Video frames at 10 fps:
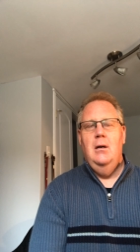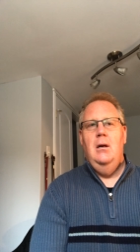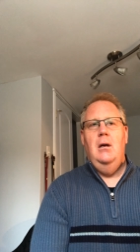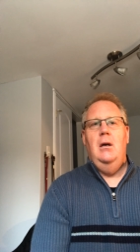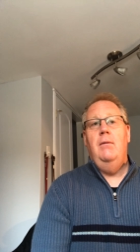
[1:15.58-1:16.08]

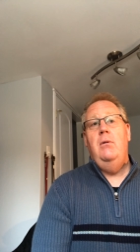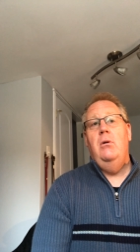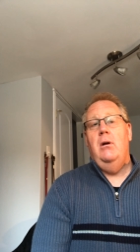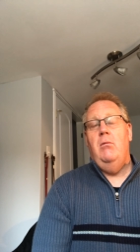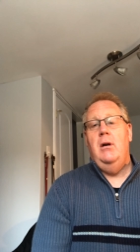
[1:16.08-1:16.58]
If you
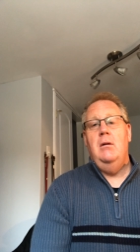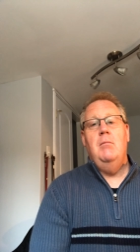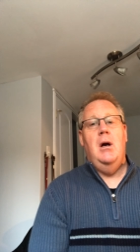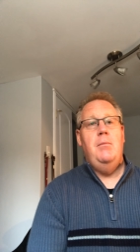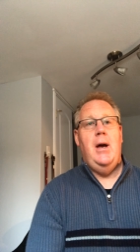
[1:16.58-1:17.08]
had written
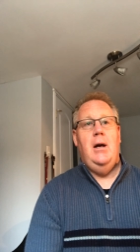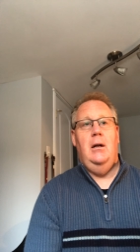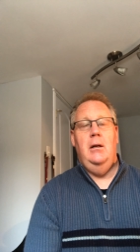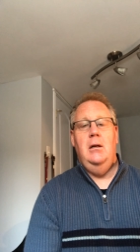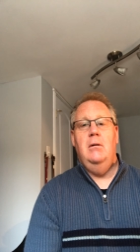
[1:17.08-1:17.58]
My
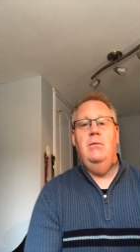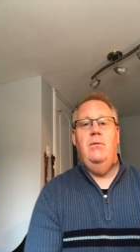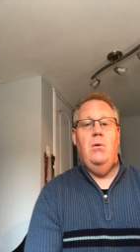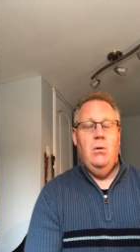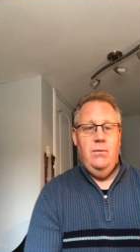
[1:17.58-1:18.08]
Paddle in
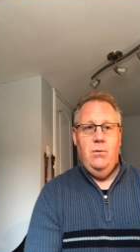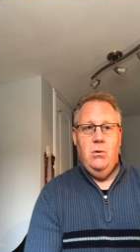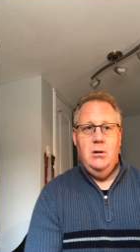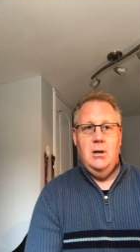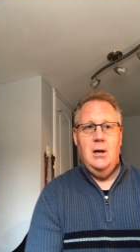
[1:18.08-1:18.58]

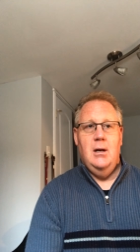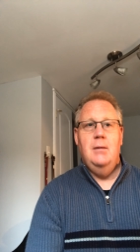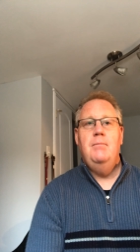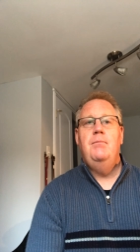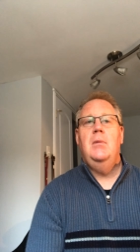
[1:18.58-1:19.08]
4/4
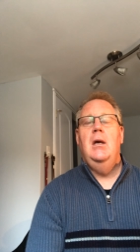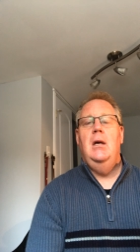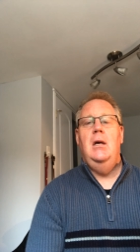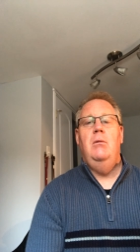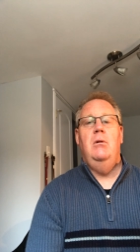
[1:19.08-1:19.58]
time,
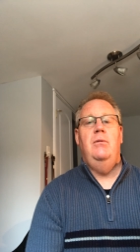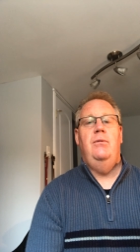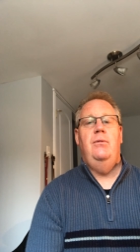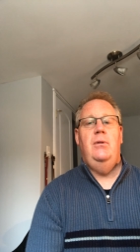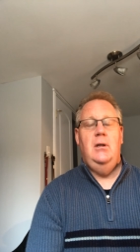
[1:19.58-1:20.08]
it would
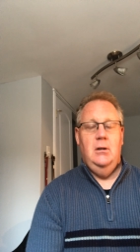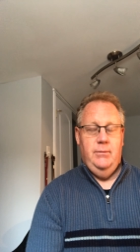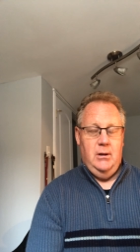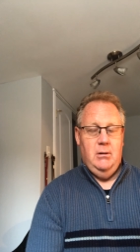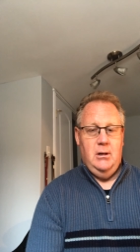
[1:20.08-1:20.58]
feel
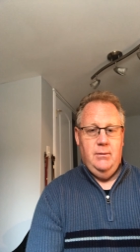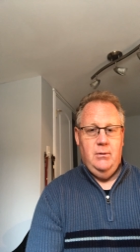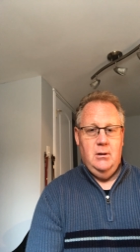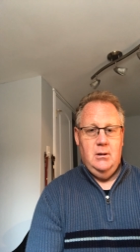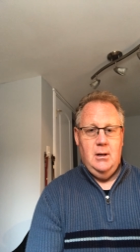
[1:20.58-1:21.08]
very
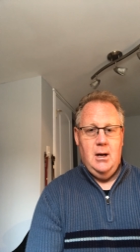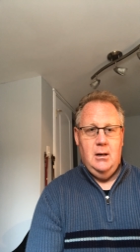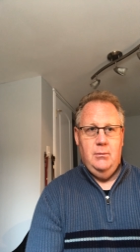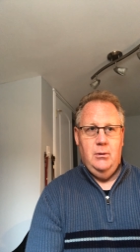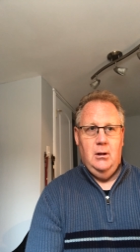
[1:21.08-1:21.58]
different and
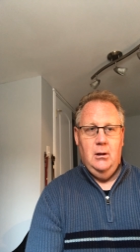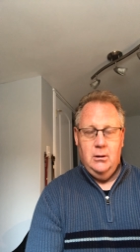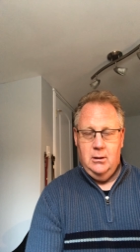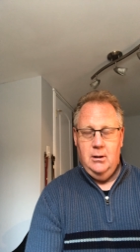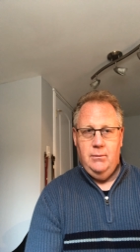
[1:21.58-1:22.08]
it would
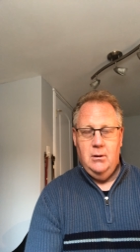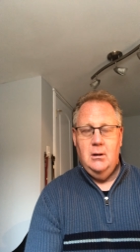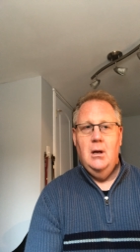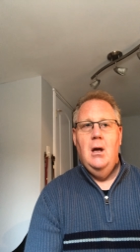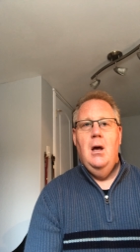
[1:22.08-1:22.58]
look different,
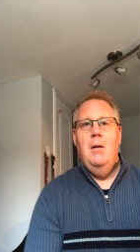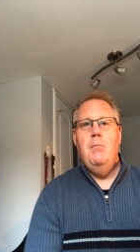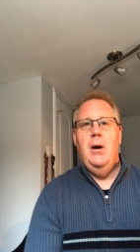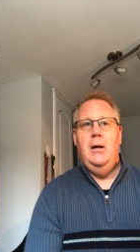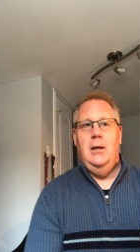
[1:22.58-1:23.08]

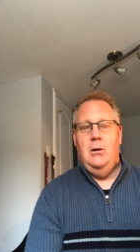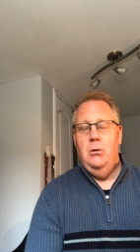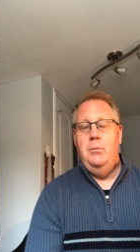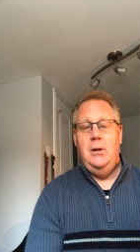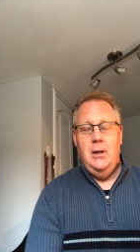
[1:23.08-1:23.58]
but it
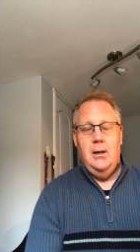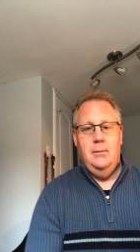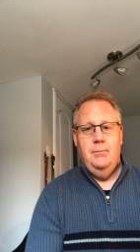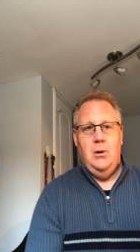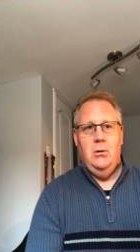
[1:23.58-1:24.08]
could be done,
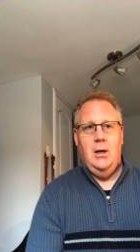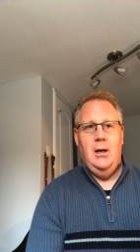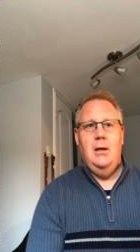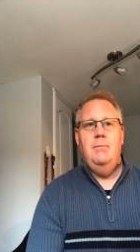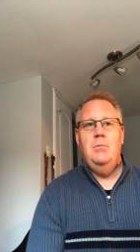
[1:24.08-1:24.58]

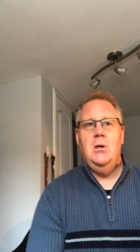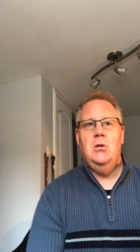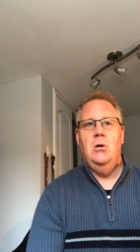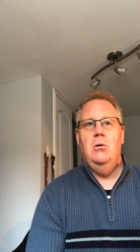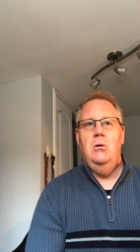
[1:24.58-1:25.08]
okay?
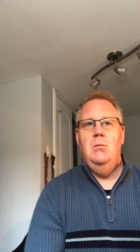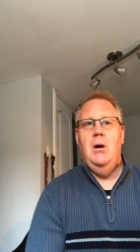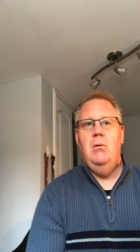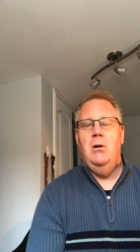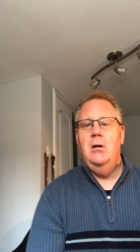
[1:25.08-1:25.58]
So you
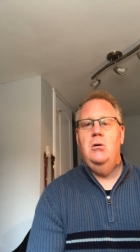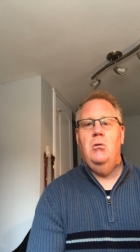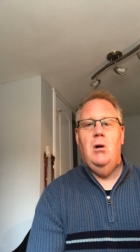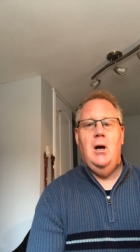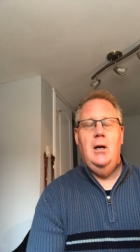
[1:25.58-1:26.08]
might want to
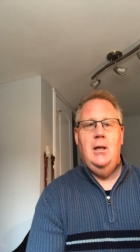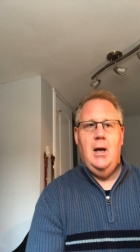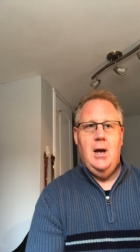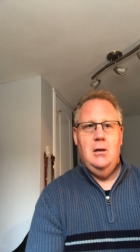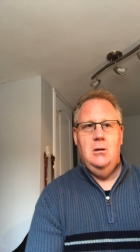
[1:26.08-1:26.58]
try
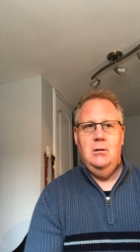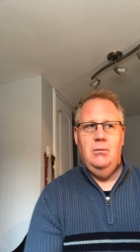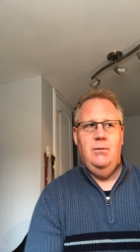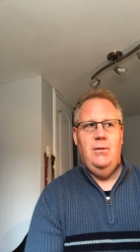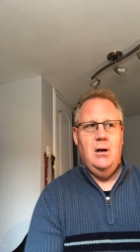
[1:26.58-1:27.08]
that just for
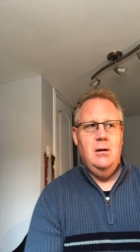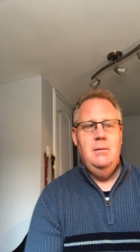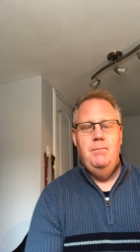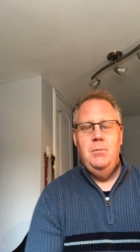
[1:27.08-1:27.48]
fun.